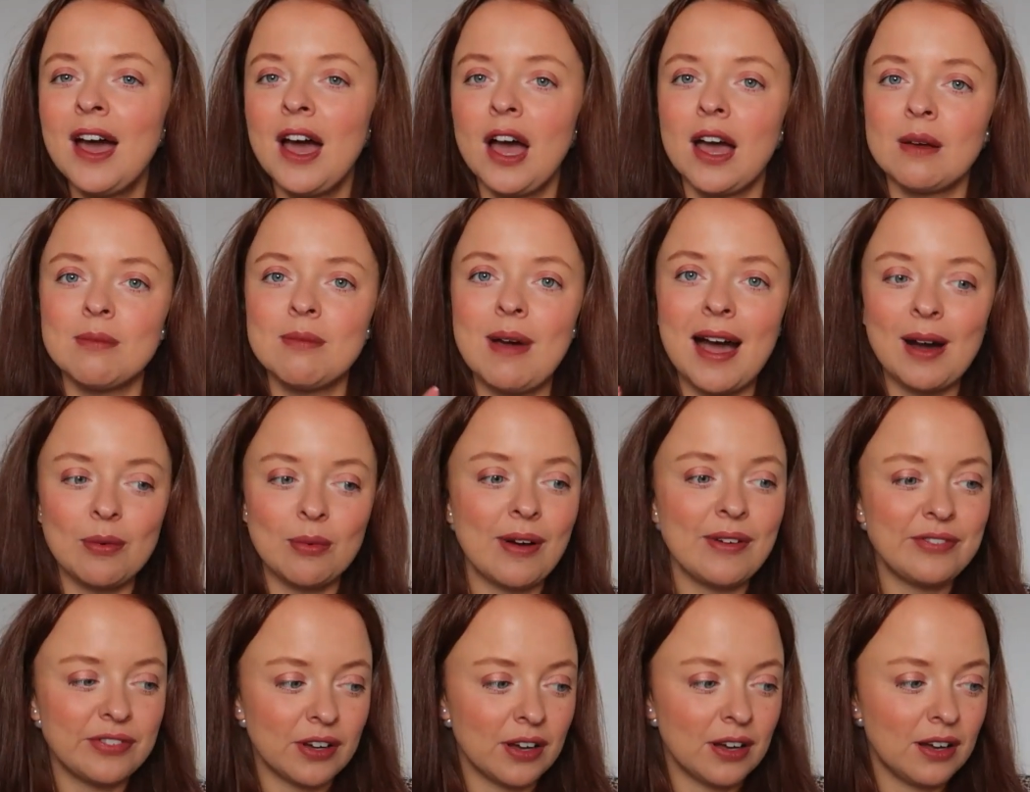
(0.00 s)

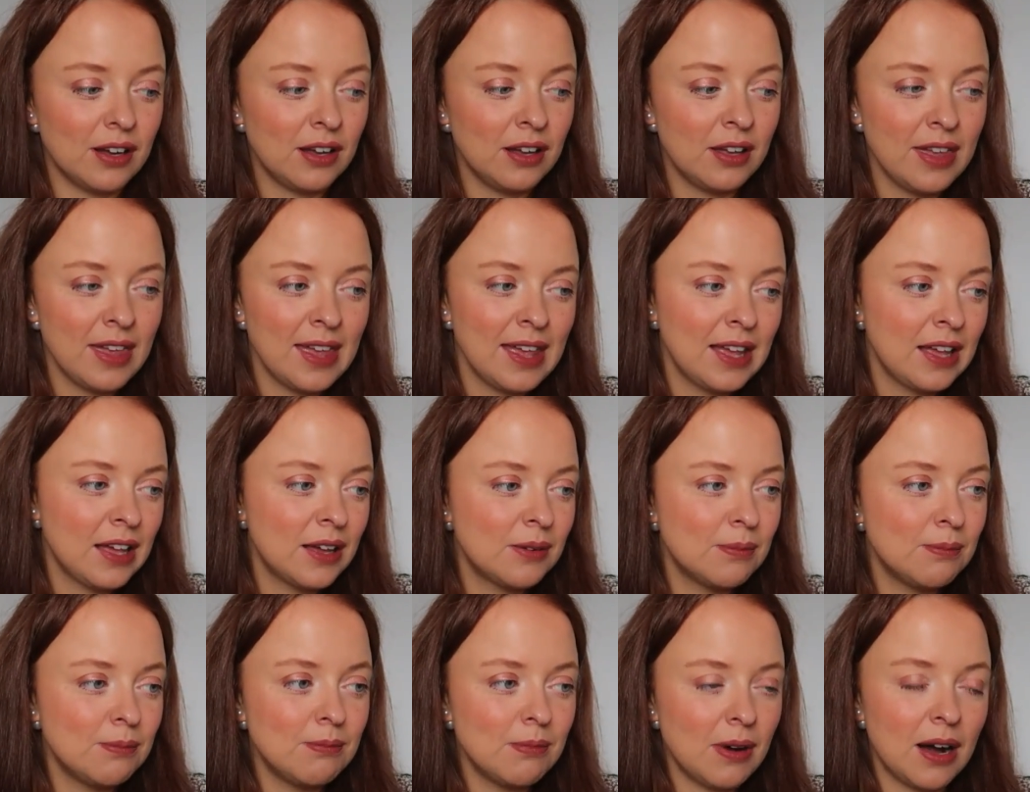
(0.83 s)
However,
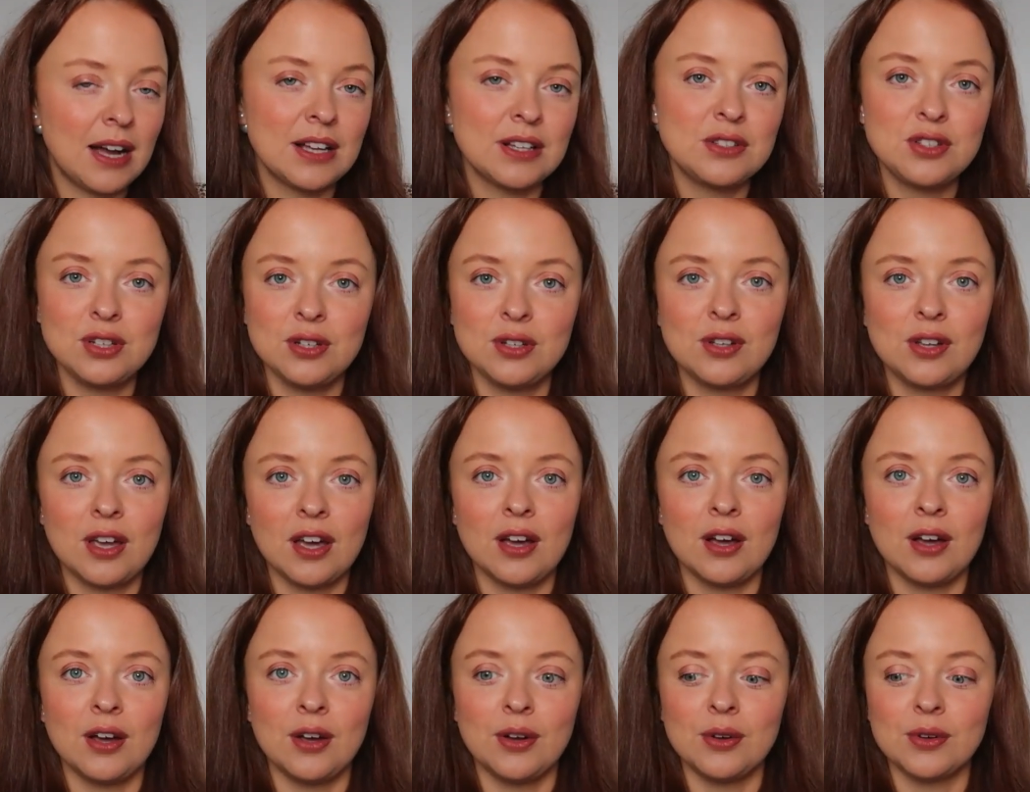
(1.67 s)
my 2
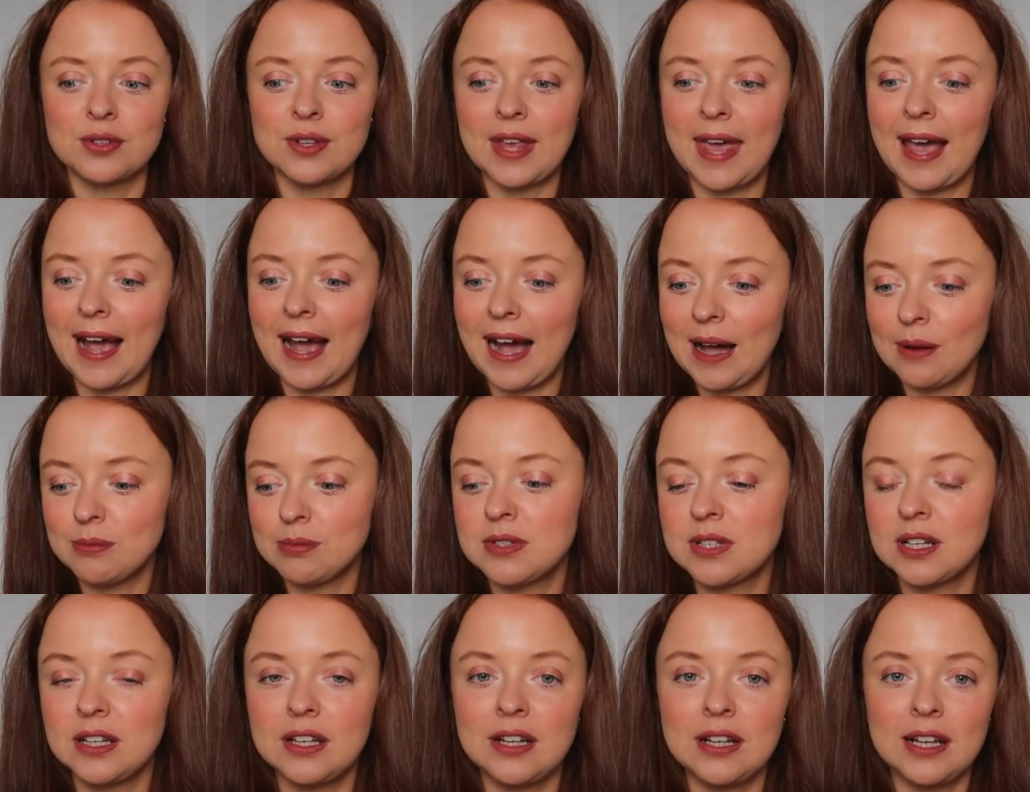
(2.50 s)
girls
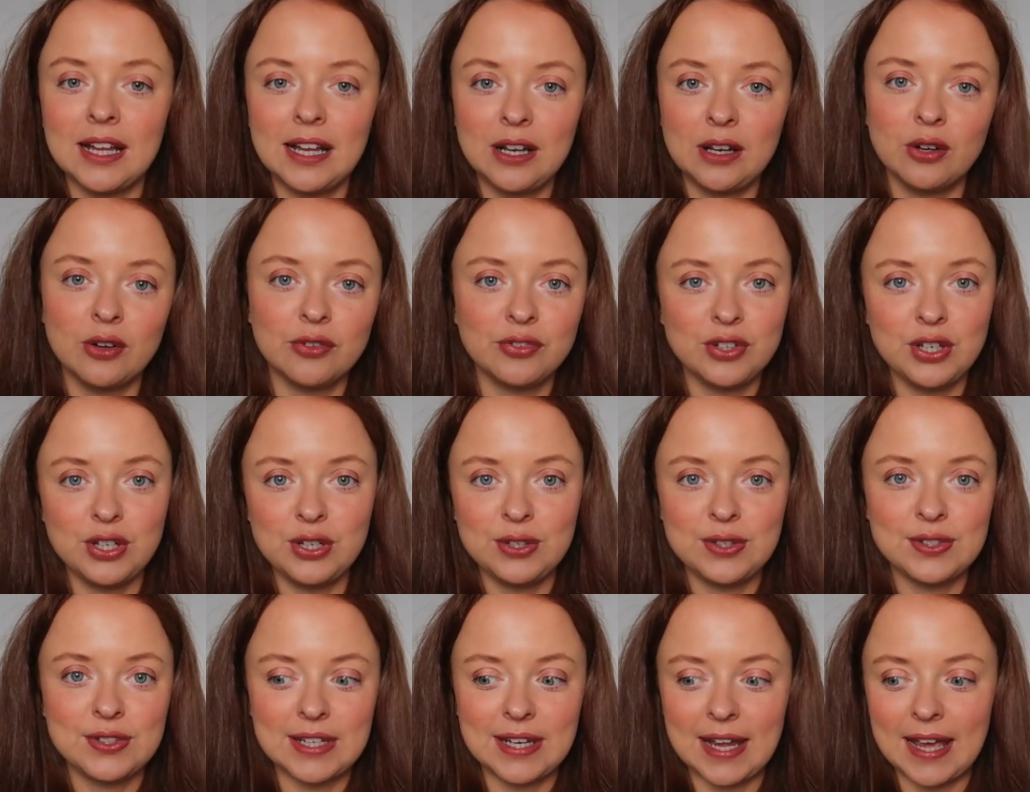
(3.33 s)
absolutely love
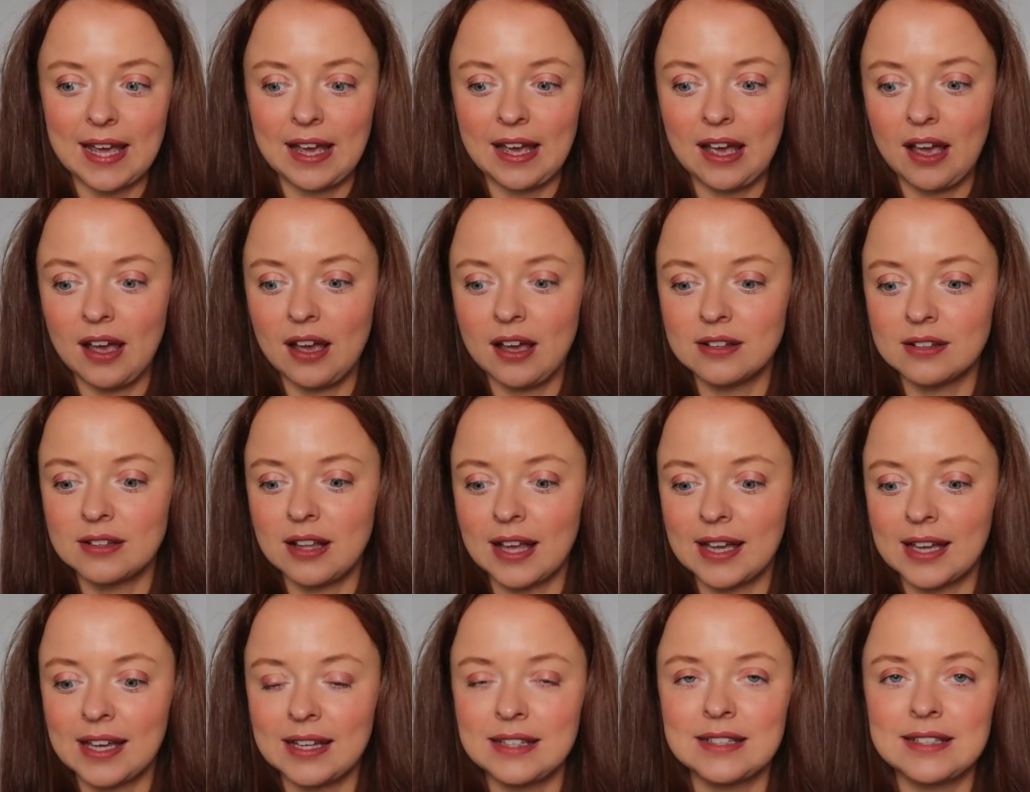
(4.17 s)
using it as
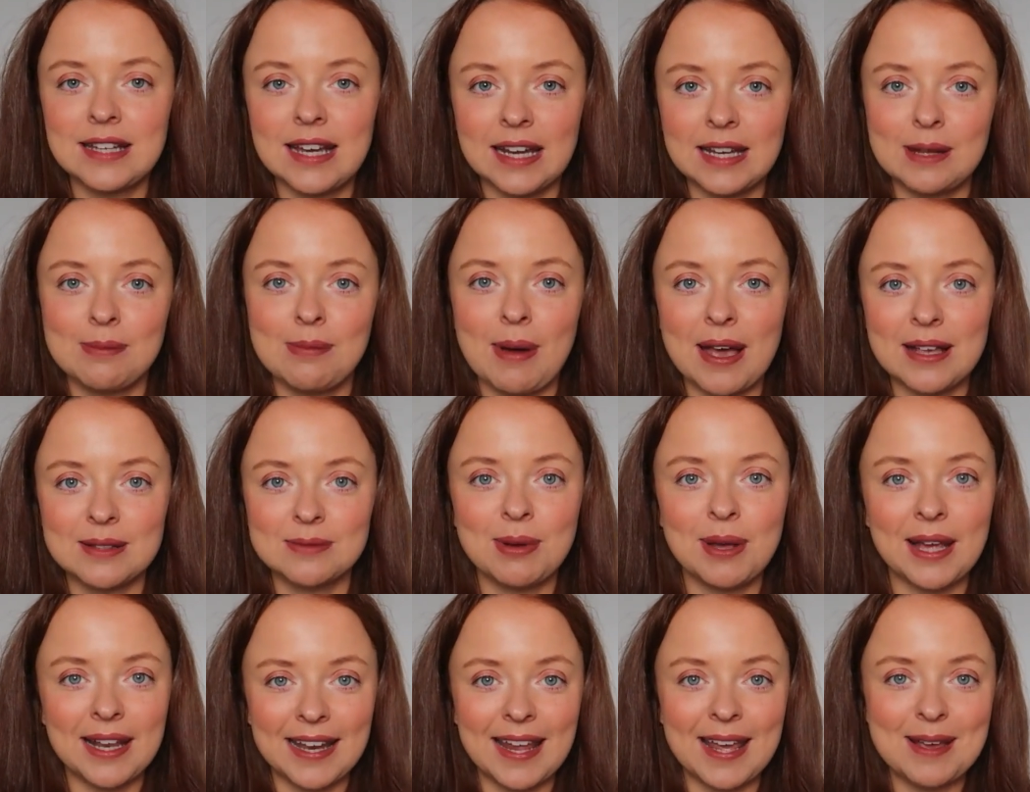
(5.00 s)
like a teddy bear's
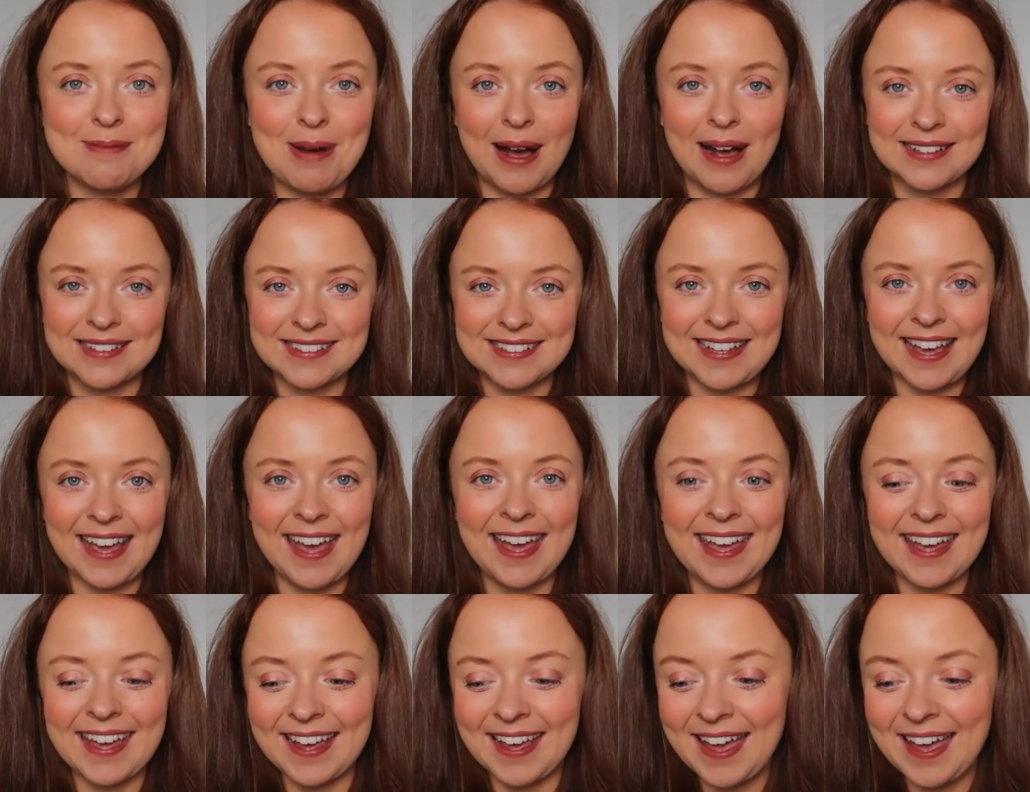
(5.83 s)
picnic basket,